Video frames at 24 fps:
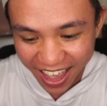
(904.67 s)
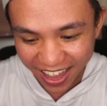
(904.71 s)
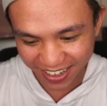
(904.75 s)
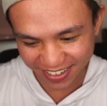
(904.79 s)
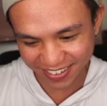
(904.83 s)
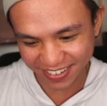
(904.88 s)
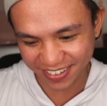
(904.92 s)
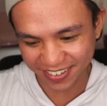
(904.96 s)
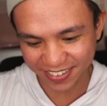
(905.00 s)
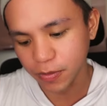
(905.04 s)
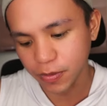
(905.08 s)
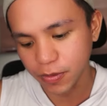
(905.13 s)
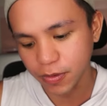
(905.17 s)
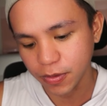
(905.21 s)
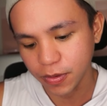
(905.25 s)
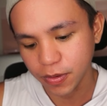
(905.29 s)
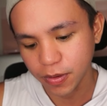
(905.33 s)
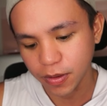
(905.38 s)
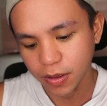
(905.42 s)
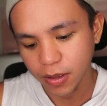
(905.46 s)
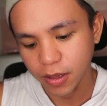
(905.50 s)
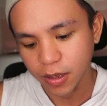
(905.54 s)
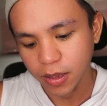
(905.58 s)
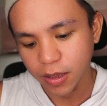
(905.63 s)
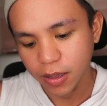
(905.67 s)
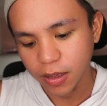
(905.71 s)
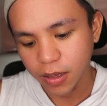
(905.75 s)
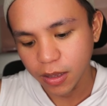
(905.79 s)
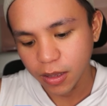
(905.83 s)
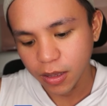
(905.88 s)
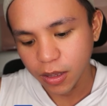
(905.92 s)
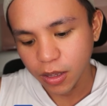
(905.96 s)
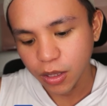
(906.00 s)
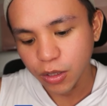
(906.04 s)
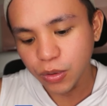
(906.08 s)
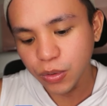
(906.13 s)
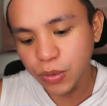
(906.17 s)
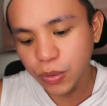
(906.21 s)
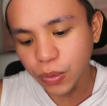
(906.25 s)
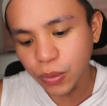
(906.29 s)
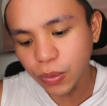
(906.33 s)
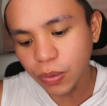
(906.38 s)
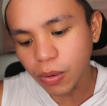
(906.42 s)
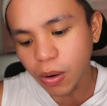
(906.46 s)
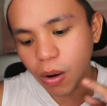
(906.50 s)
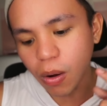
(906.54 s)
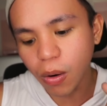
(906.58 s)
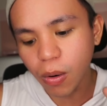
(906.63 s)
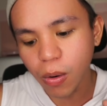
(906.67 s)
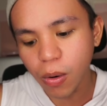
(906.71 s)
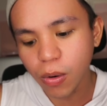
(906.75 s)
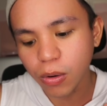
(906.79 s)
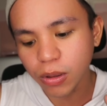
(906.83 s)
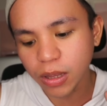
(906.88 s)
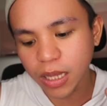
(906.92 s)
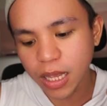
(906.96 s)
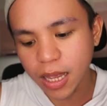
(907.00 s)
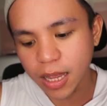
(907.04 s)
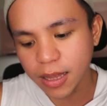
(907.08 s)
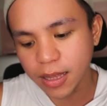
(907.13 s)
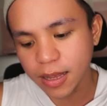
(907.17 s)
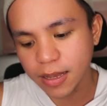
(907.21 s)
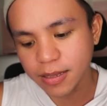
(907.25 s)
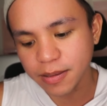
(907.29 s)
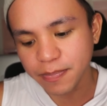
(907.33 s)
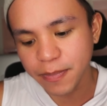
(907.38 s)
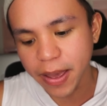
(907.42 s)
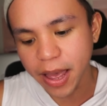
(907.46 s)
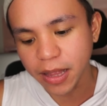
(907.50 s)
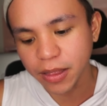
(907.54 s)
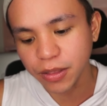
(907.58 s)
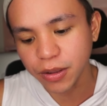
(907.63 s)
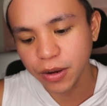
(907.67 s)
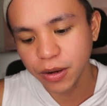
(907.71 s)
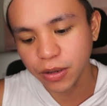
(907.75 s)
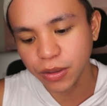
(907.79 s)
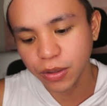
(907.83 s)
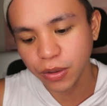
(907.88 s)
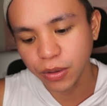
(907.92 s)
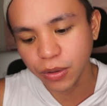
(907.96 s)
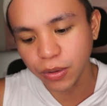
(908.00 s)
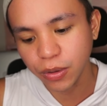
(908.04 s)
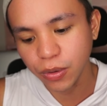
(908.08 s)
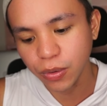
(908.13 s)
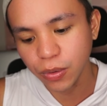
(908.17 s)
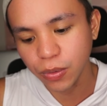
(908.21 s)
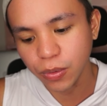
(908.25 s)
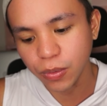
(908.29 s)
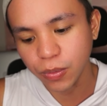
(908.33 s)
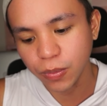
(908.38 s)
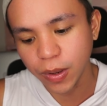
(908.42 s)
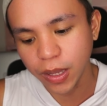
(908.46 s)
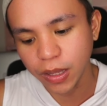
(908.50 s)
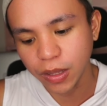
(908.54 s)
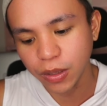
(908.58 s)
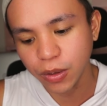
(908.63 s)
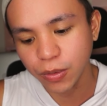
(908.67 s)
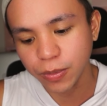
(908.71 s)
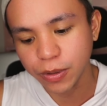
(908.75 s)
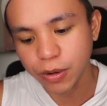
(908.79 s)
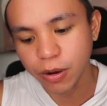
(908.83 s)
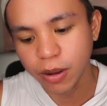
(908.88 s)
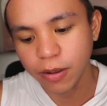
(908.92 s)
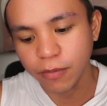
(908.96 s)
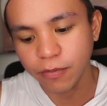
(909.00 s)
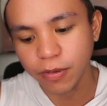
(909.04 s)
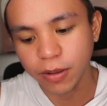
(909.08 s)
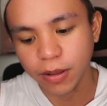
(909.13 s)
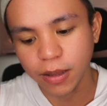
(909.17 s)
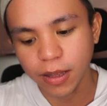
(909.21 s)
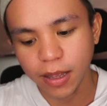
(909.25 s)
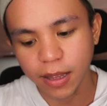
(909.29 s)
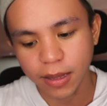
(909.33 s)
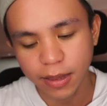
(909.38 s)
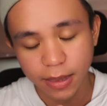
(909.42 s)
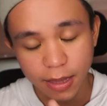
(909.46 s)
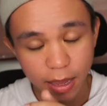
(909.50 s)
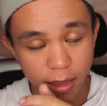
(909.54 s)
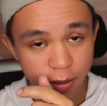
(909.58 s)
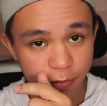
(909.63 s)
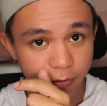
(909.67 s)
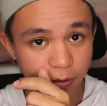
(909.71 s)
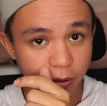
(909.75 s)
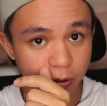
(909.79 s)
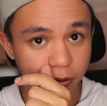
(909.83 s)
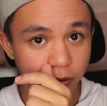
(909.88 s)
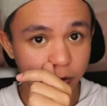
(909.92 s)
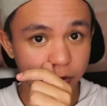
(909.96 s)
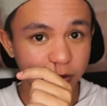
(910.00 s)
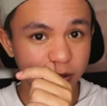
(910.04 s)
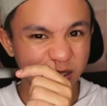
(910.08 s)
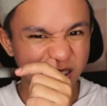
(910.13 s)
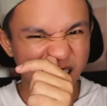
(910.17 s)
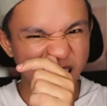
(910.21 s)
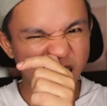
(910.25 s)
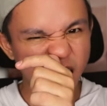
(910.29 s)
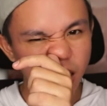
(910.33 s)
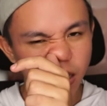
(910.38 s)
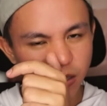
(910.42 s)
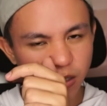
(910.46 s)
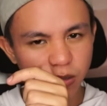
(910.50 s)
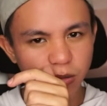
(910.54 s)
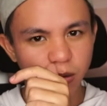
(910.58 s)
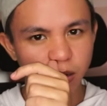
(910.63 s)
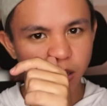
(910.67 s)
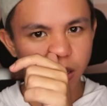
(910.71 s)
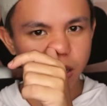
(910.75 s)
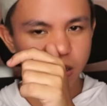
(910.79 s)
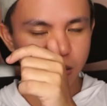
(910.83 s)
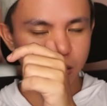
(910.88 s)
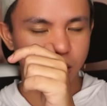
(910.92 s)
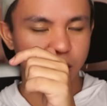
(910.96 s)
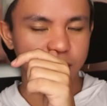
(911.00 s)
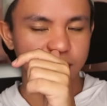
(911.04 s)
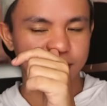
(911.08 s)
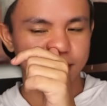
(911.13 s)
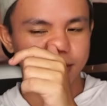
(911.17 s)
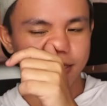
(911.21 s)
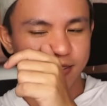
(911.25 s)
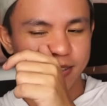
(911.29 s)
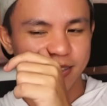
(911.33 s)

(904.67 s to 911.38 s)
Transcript: Next! Do OOTDs matter to you when you travel and take photos? Actually, not.